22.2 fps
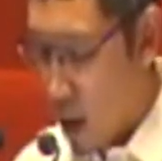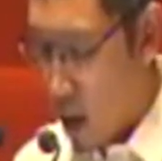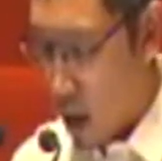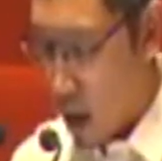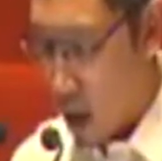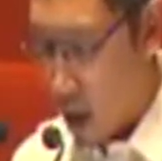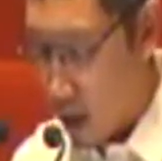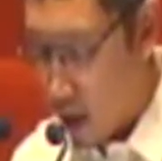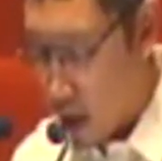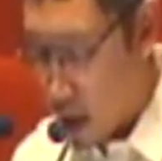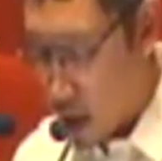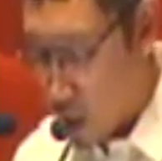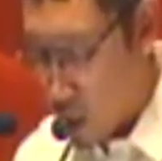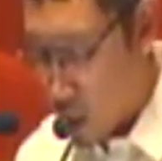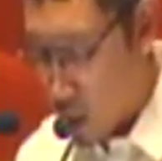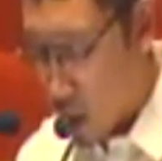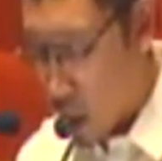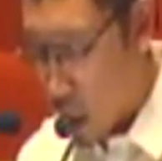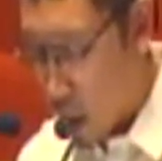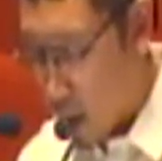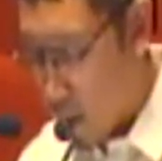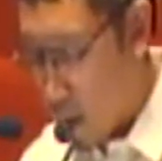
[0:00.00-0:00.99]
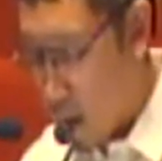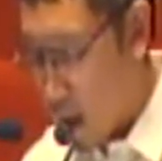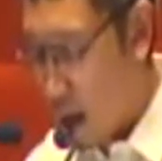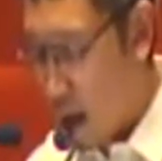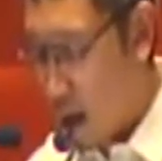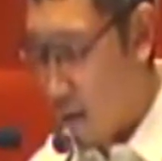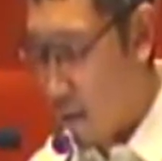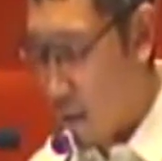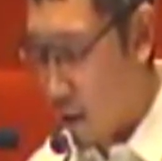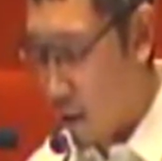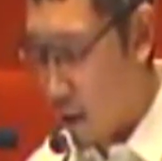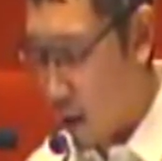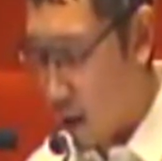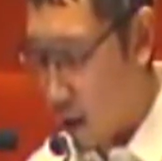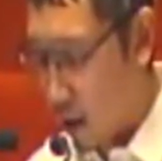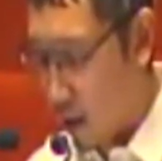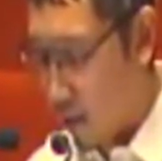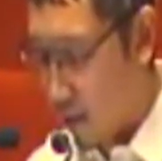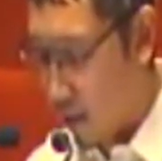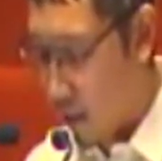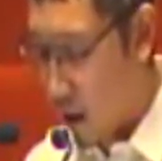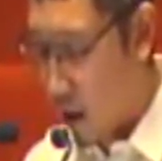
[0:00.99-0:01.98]
In addition, the MILF
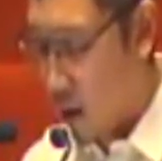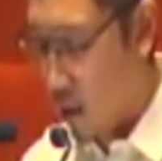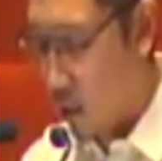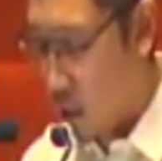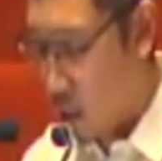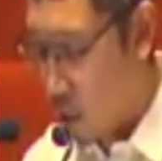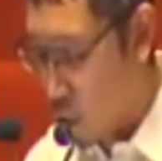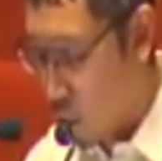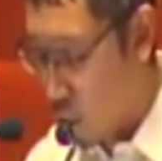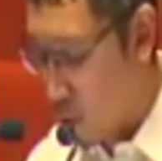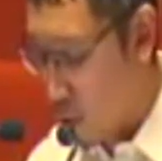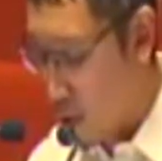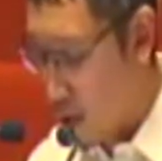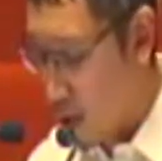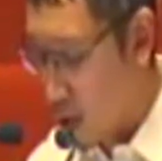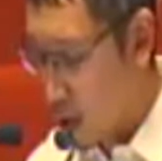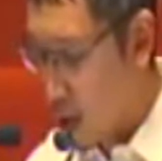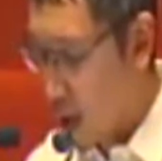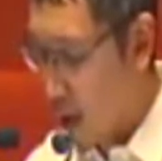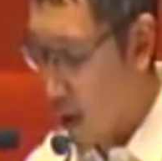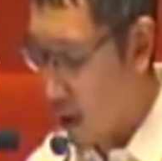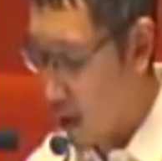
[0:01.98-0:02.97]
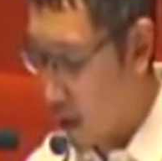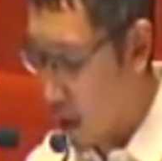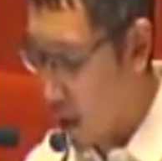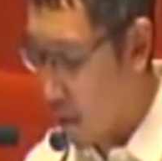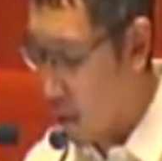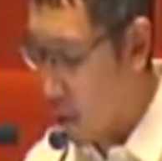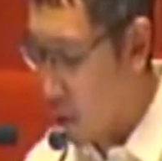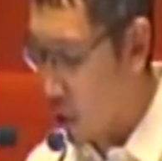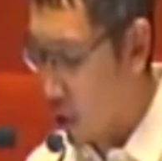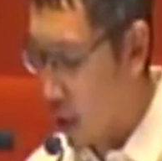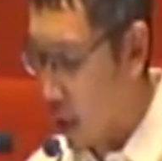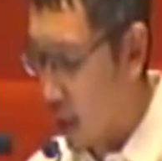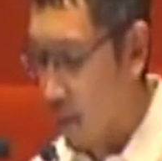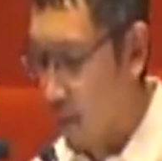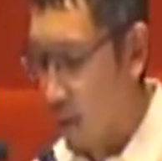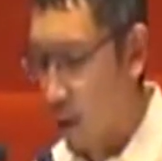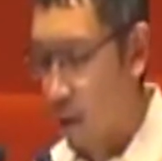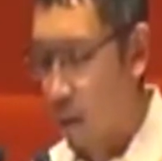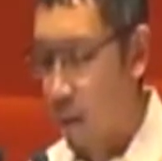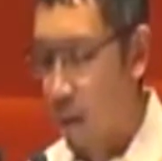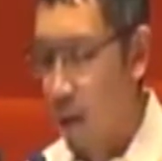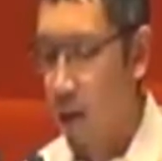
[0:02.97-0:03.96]
intensified recruitment, established camps
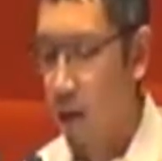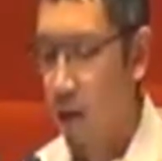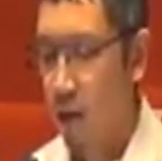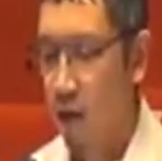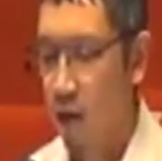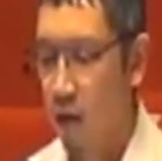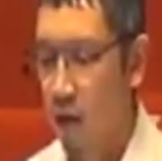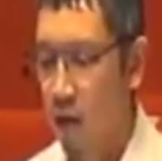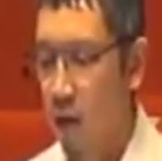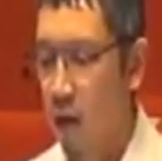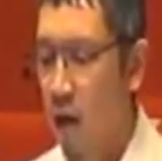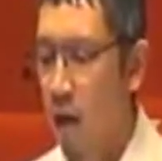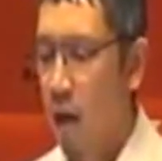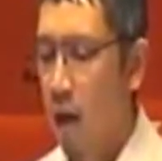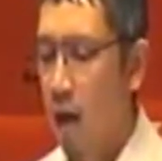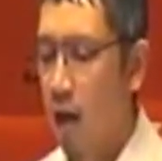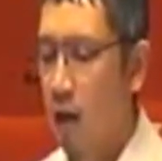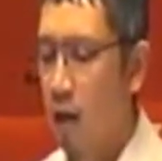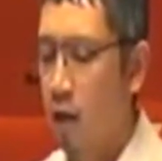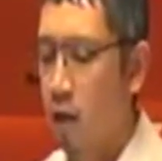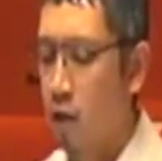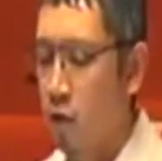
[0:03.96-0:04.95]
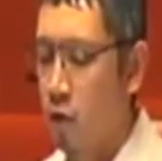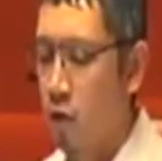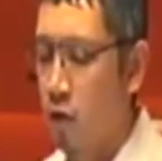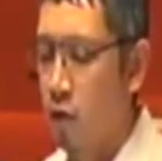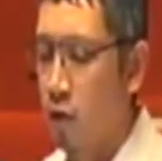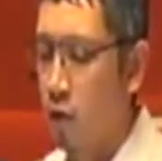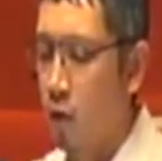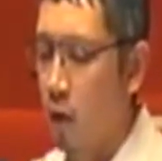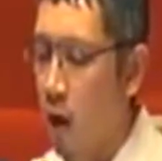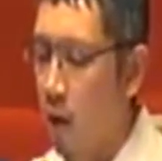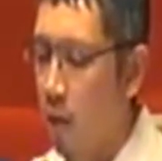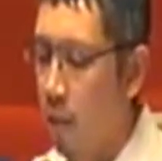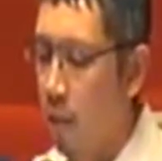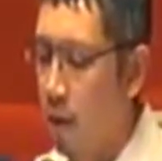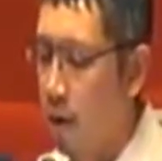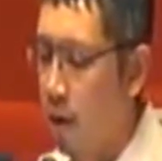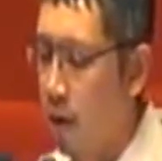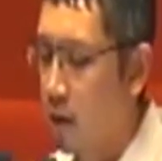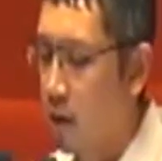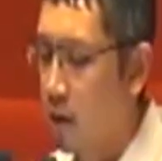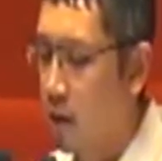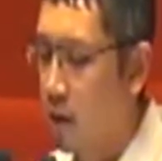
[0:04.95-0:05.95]
and bases, and increased their
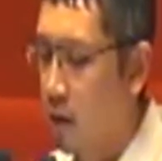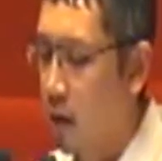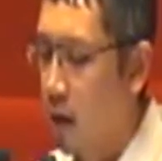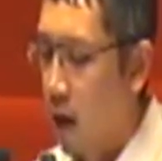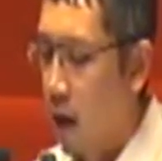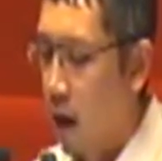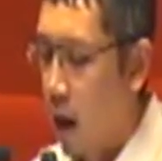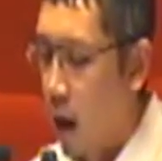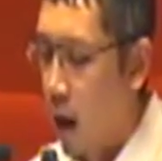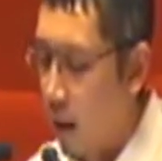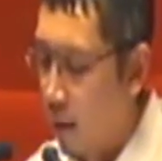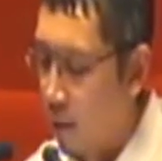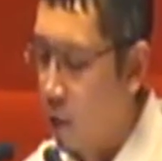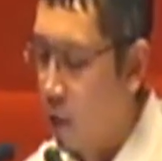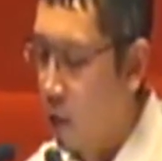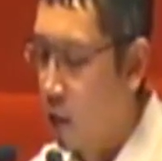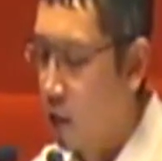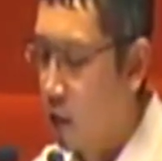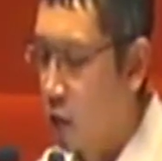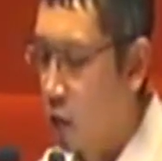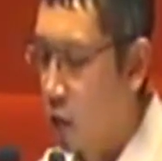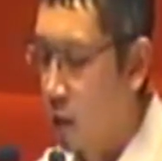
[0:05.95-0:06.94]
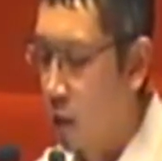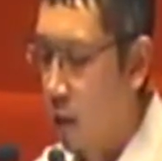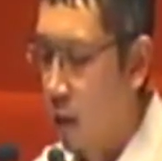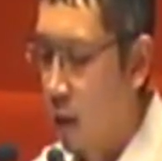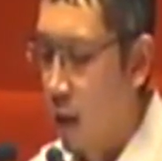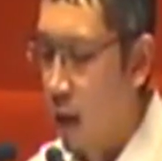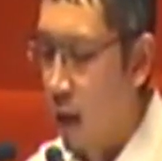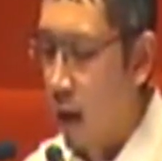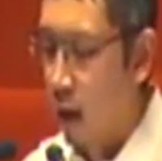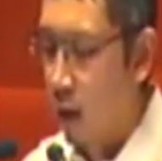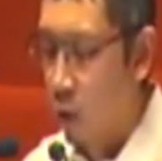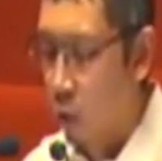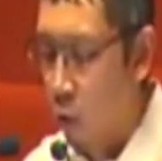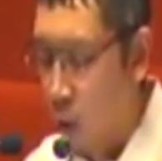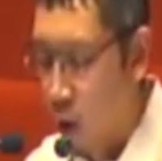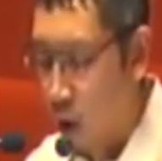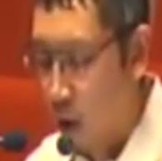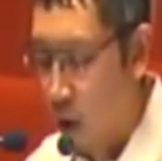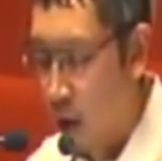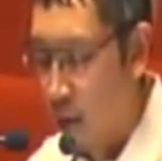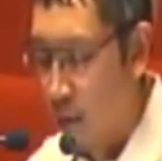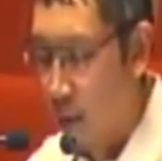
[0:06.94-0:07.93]
armaments, ammunition, and
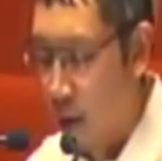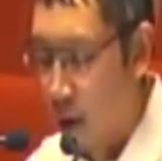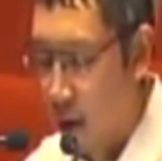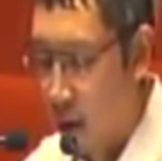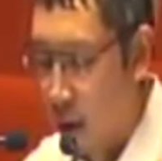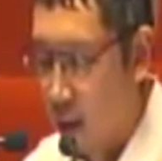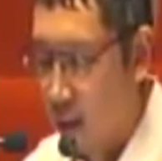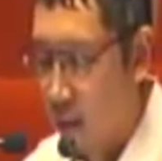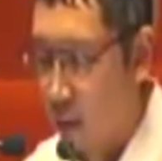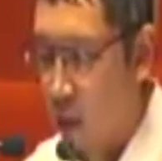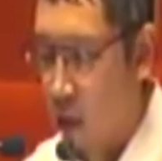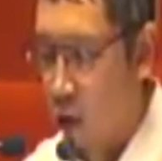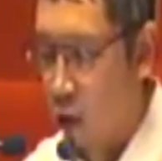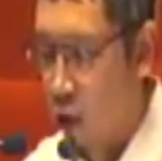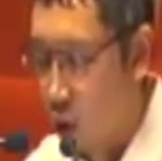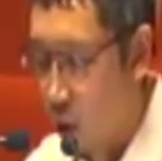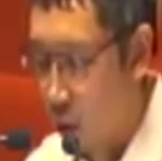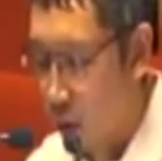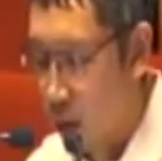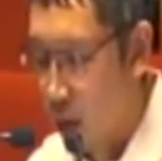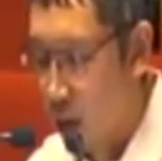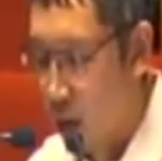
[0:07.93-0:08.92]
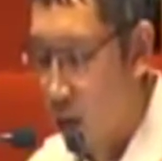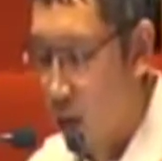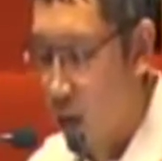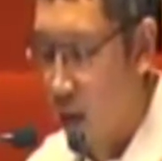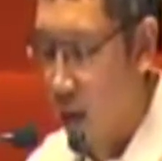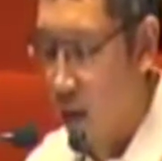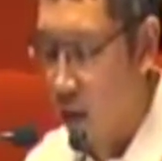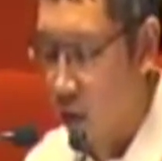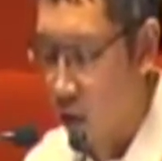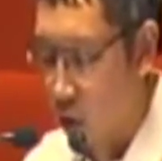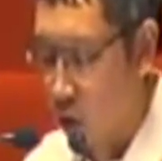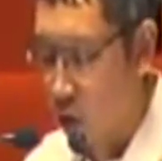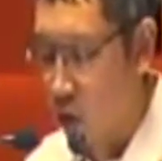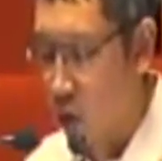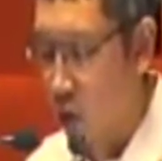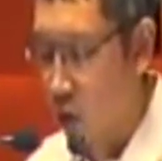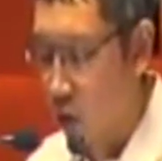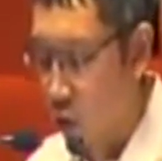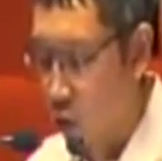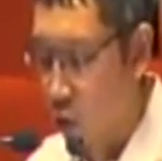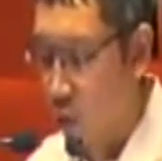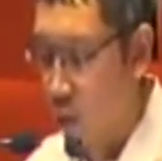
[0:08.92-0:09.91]
quickly became the dominant
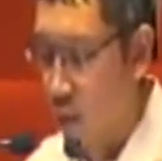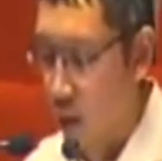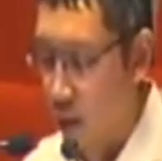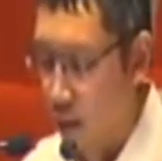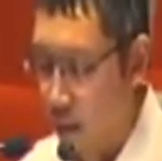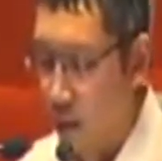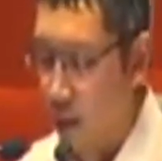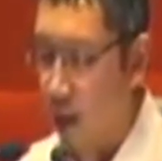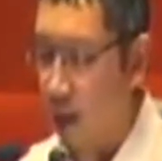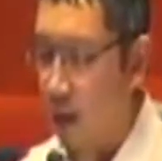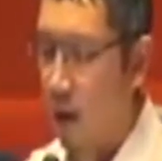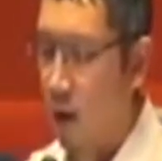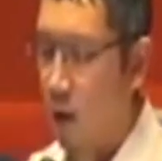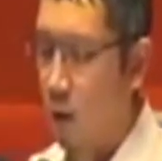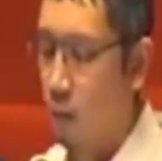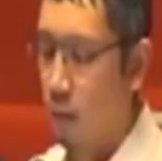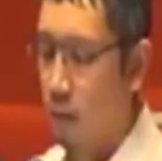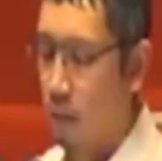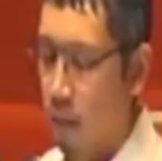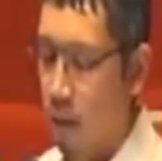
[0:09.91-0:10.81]
insurgent group in Mindanao.